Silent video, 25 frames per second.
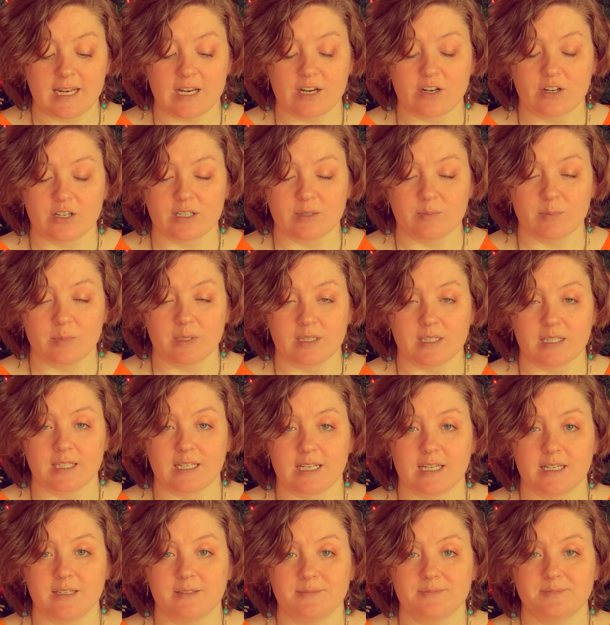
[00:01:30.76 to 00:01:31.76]

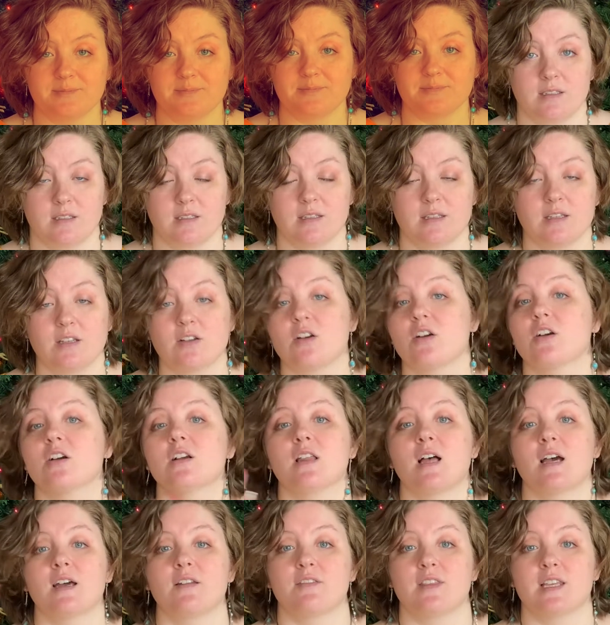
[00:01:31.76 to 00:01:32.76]
irritability. There are a
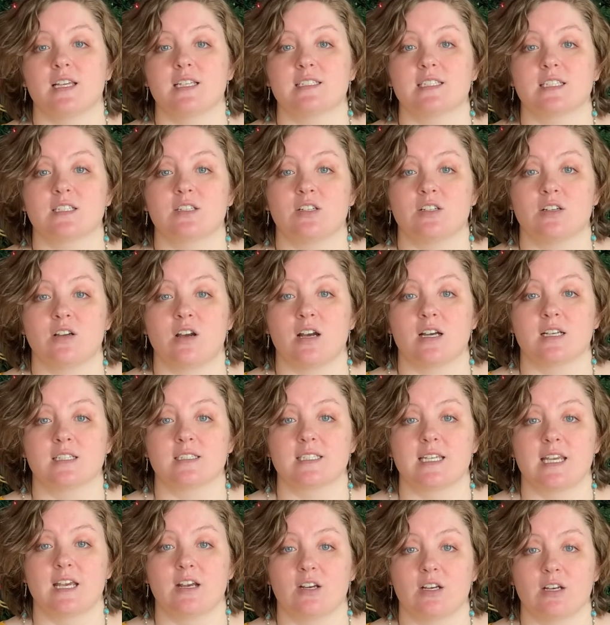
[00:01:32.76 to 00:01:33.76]
lot of things that could cause
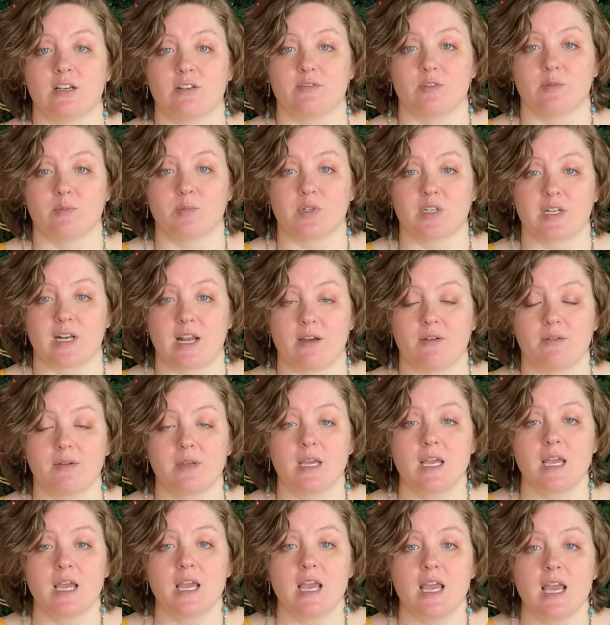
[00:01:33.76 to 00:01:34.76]
caregiver burnout,
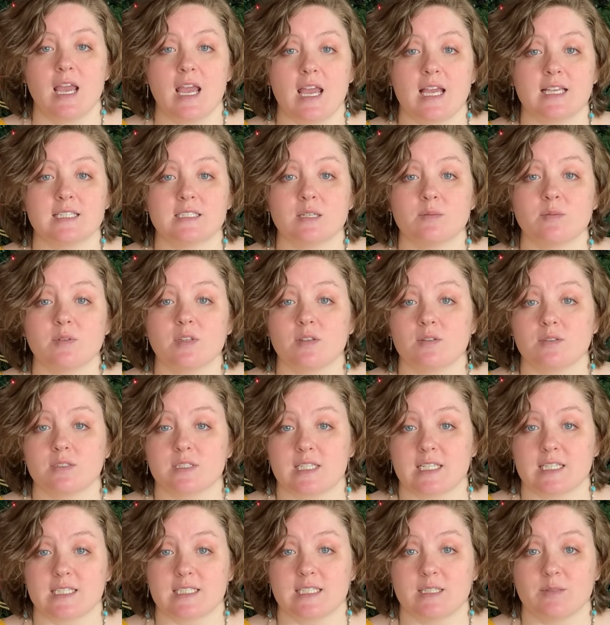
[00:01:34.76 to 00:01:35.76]
and some of those
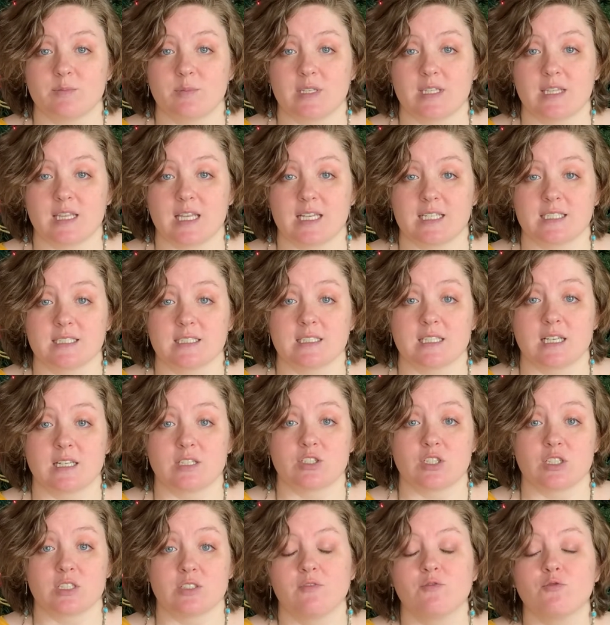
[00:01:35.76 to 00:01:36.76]
things can be things
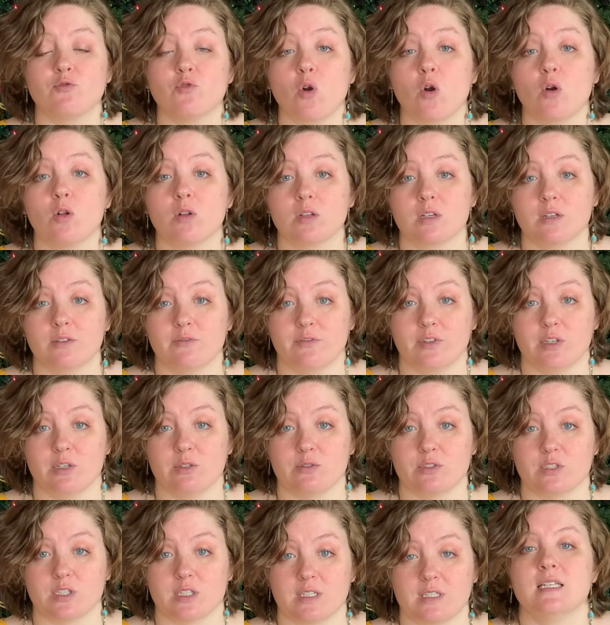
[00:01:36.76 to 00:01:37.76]
such as role
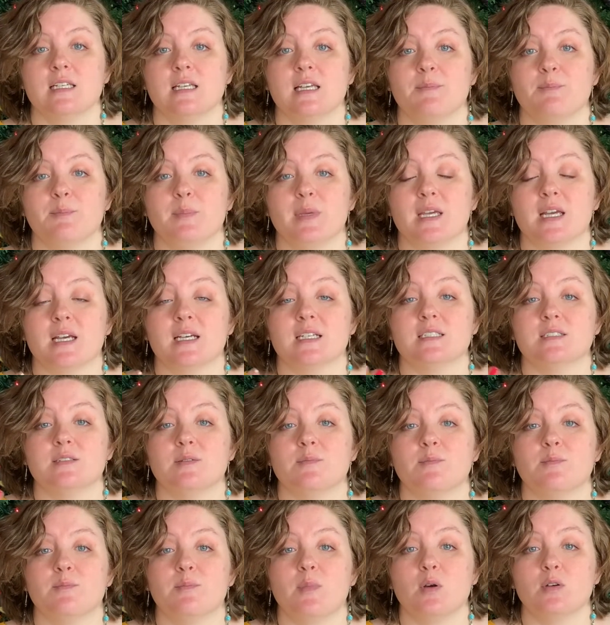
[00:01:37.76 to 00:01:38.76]
confusion, because
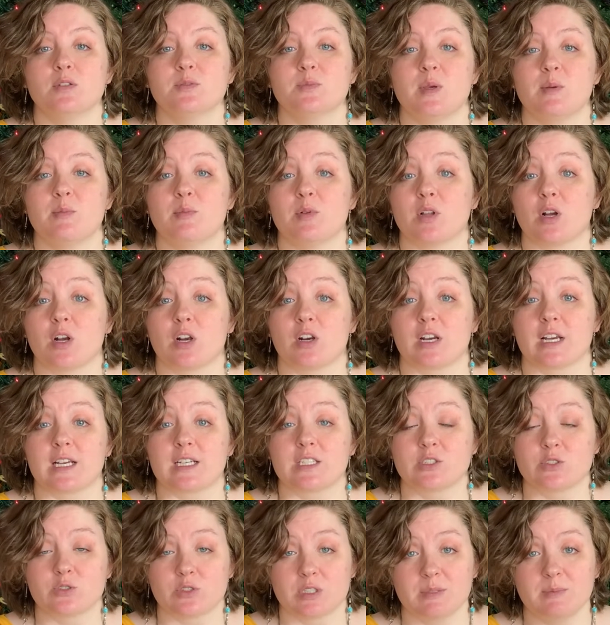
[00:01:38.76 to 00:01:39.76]
most people are
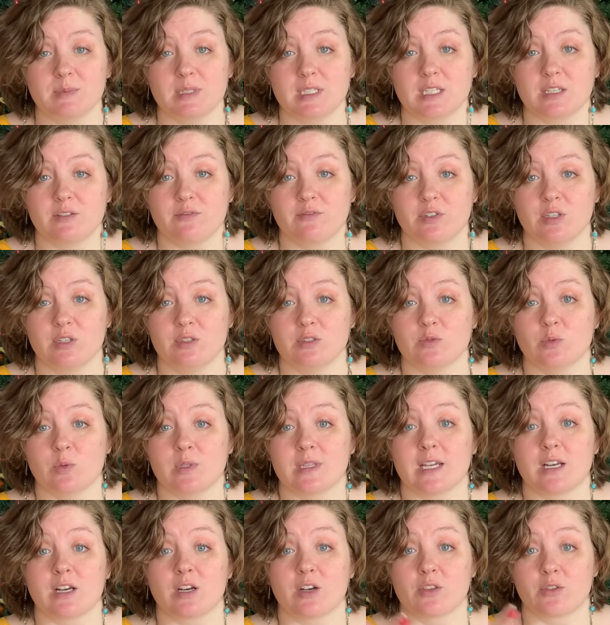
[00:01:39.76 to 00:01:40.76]
extremely confused when
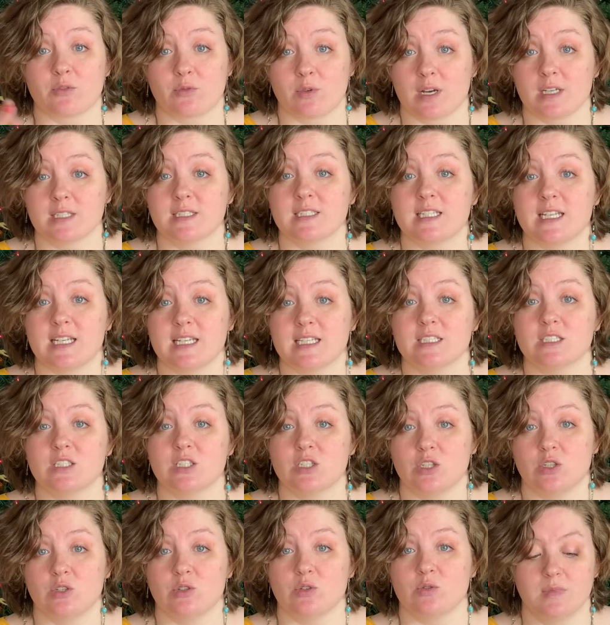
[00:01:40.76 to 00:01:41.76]
they are thrust
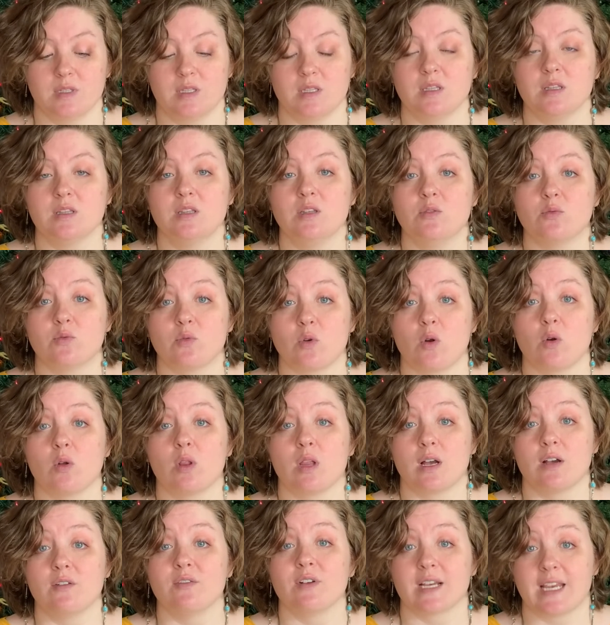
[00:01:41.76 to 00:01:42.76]
into the role
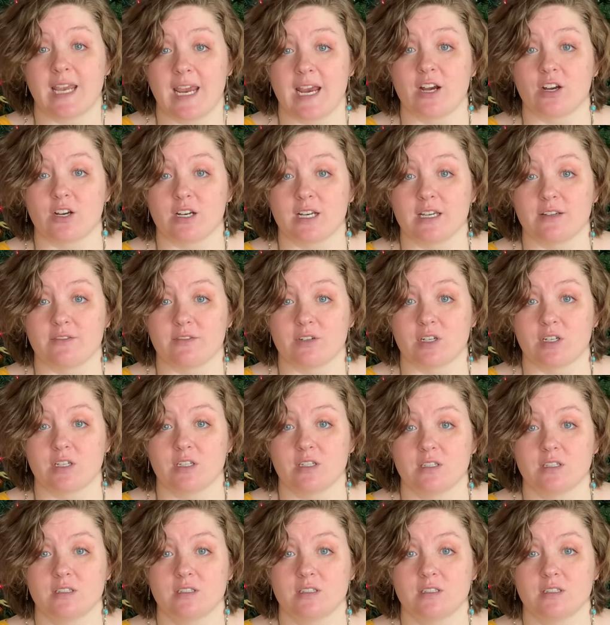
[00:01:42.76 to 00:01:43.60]
of a caregiver.